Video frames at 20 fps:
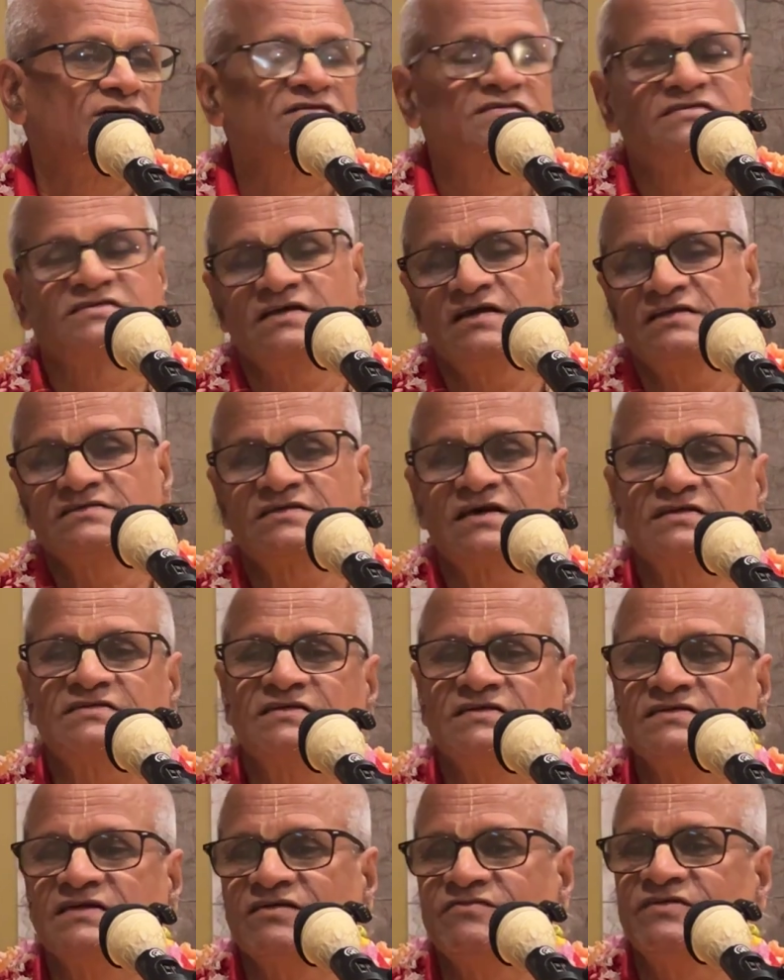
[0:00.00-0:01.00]
Our cells
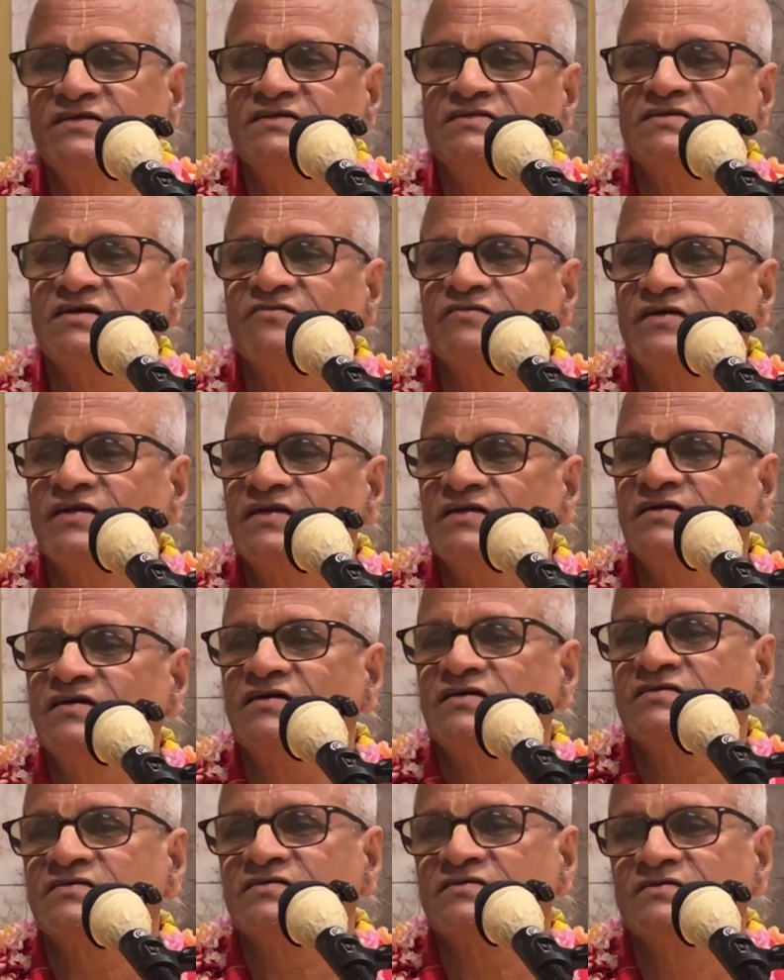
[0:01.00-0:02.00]
are changing every 7
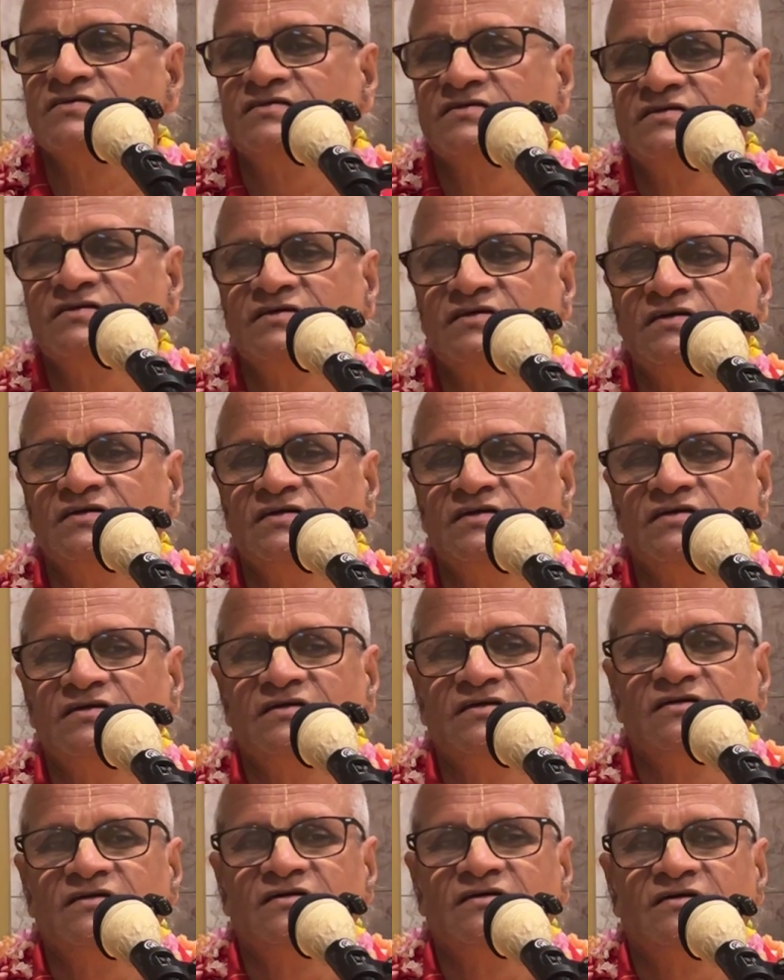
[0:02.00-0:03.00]
years.
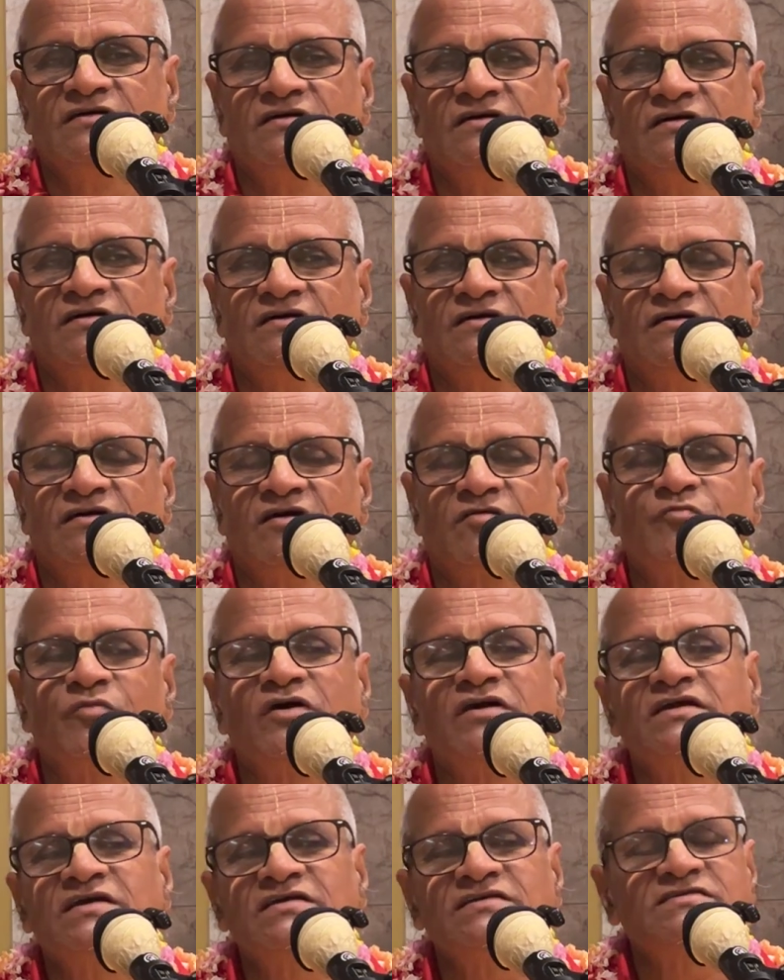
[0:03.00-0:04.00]
Our
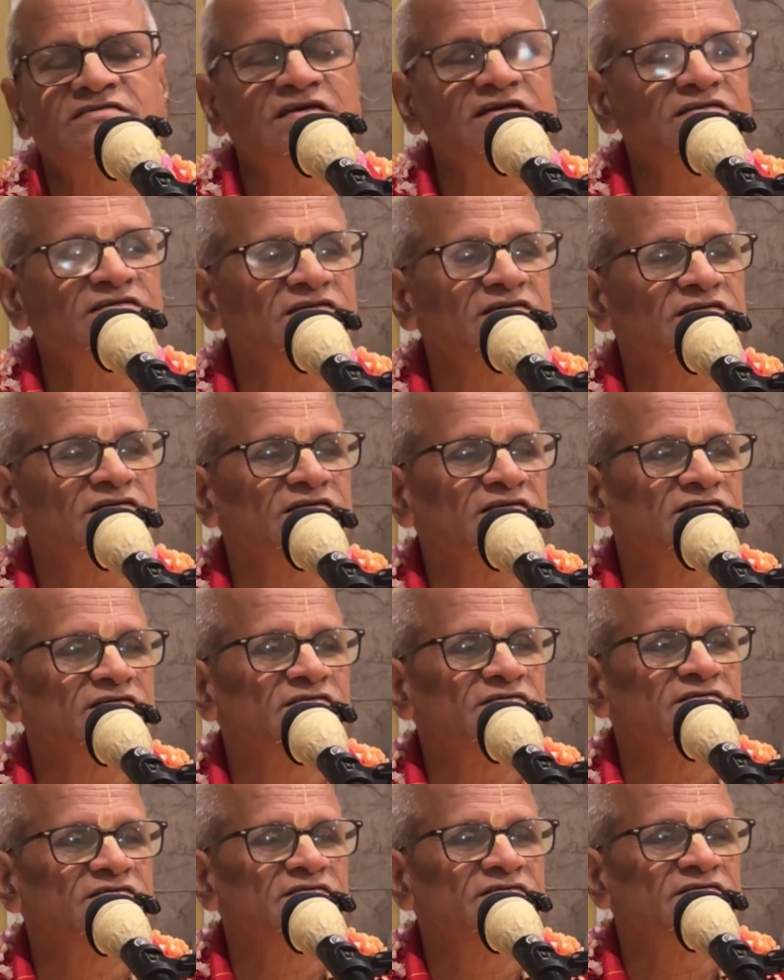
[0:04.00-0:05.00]
body is
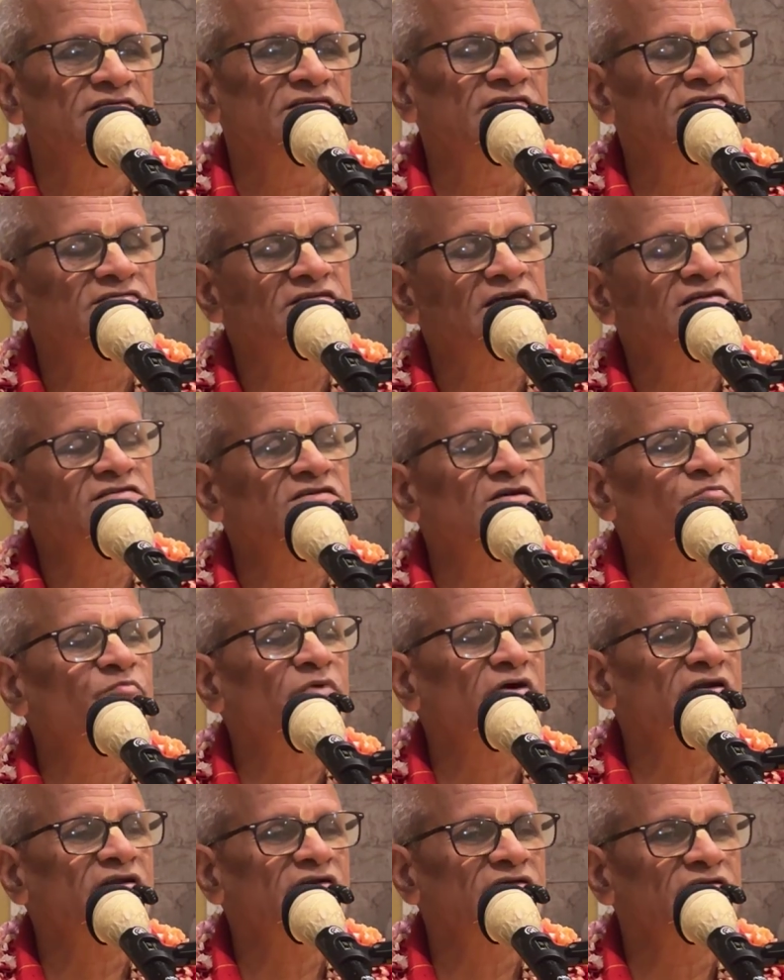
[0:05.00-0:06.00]
changing. This is change
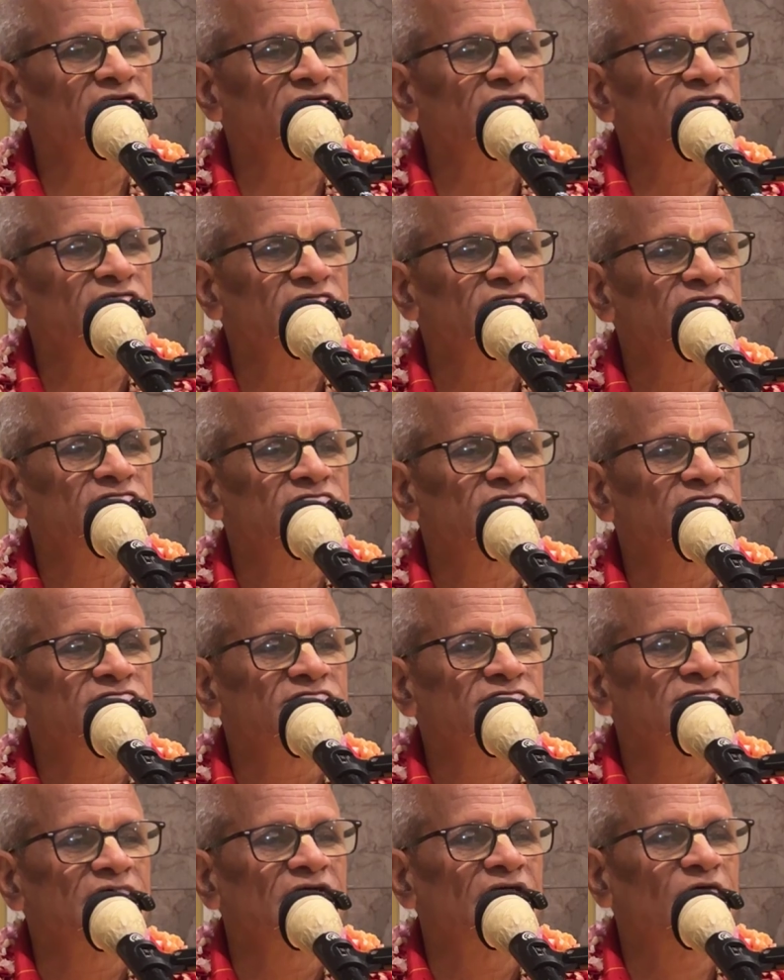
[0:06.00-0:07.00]
of body.
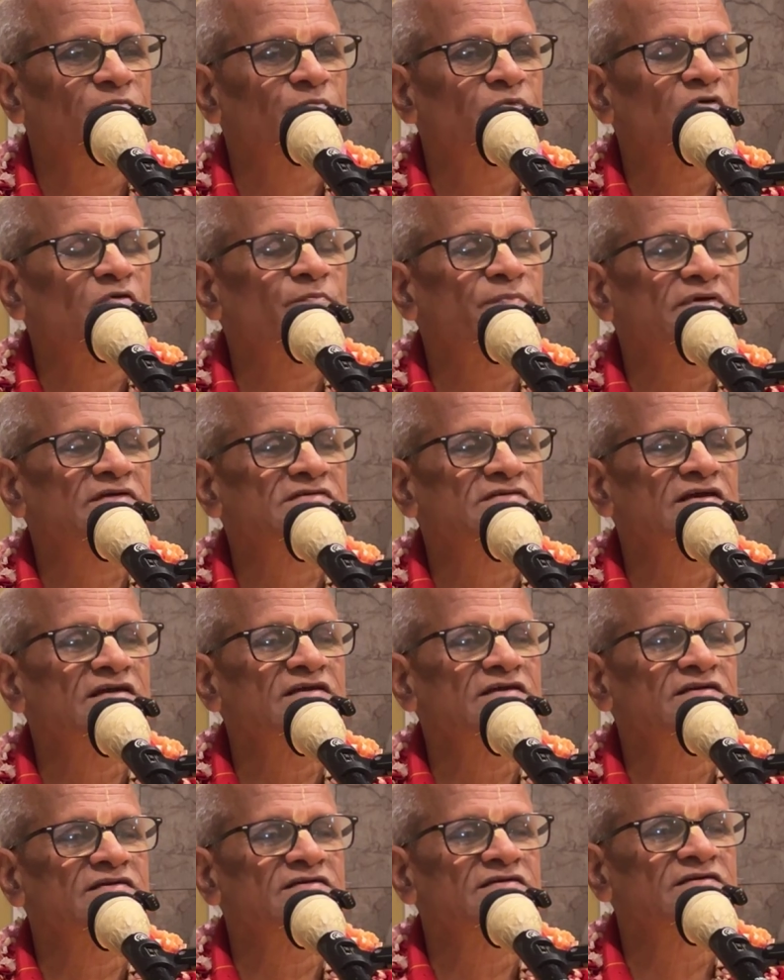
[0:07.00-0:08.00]
And Prabhupada
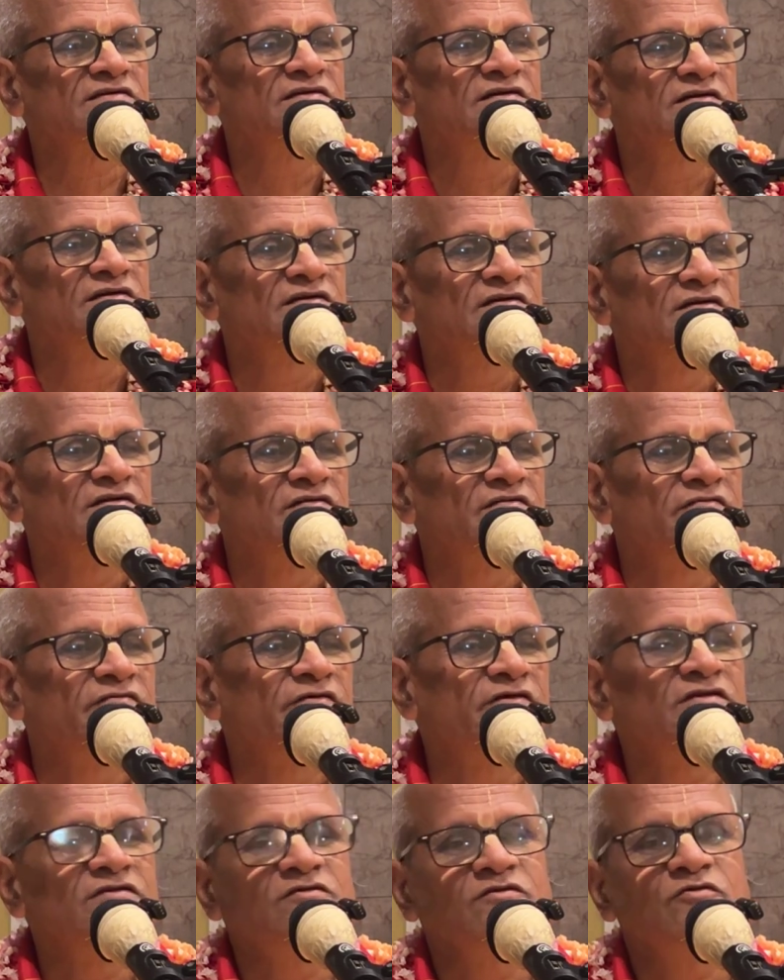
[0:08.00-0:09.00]
saying,
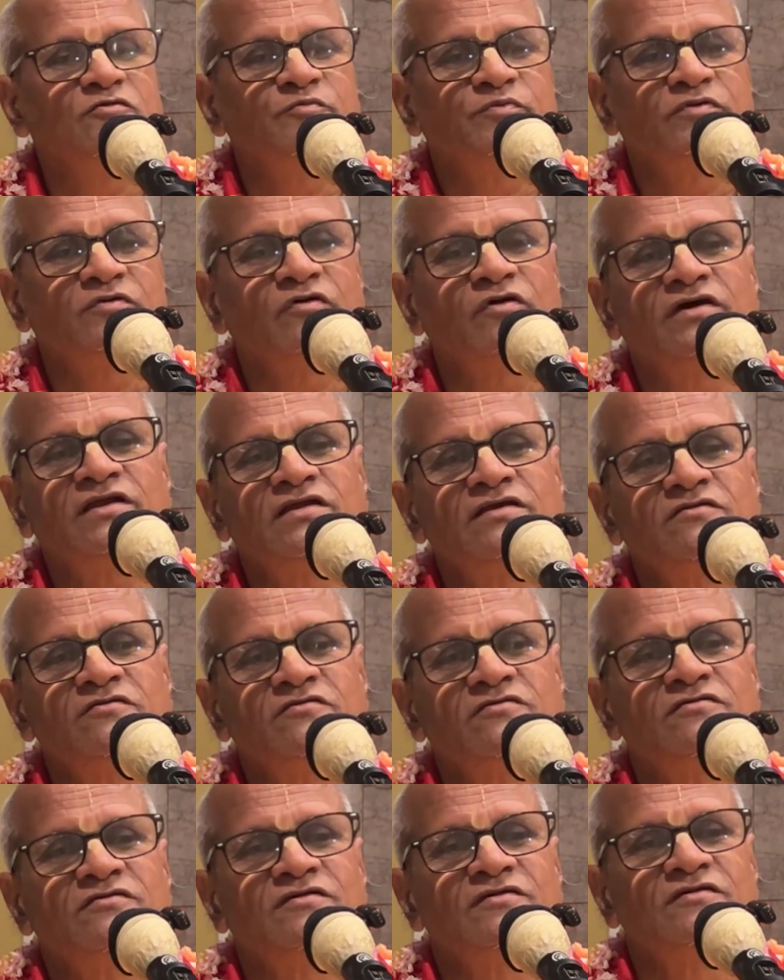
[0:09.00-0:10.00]
when
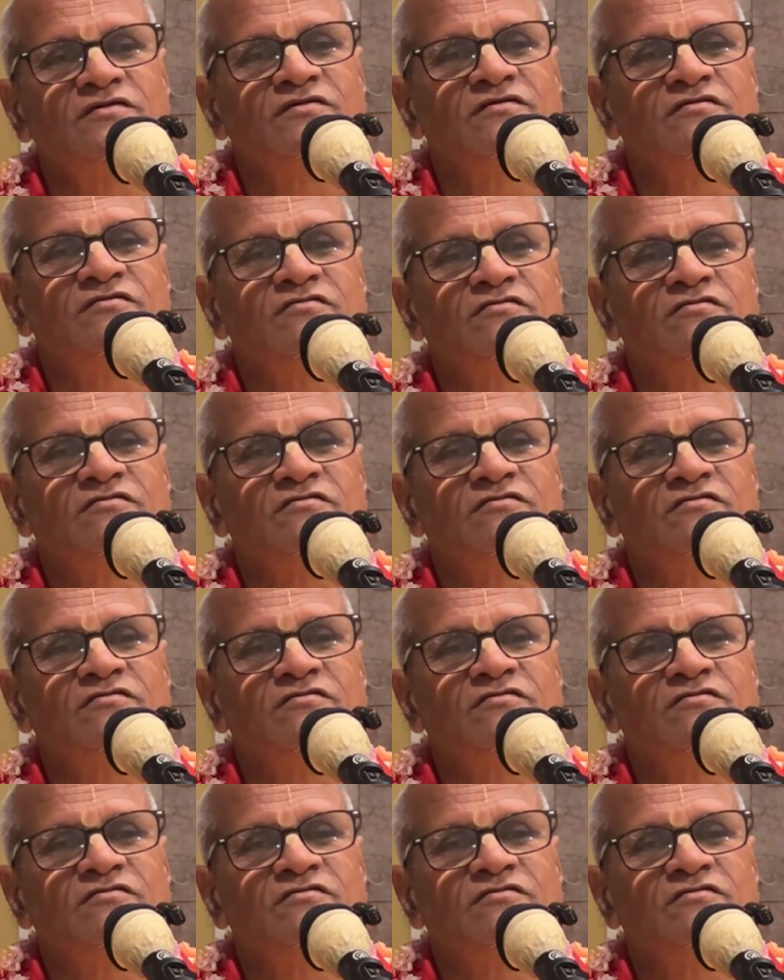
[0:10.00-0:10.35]
you